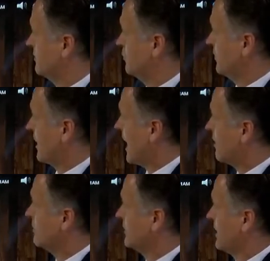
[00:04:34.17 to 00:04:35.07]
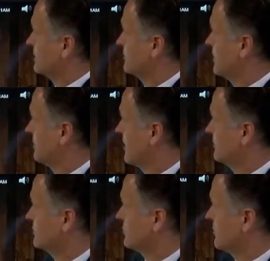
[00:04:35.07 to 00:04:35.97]
without cash value life
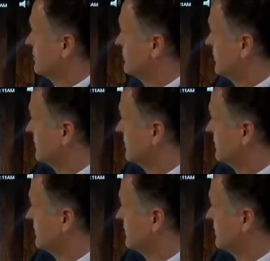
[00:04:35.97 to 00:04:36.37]
insurance, you can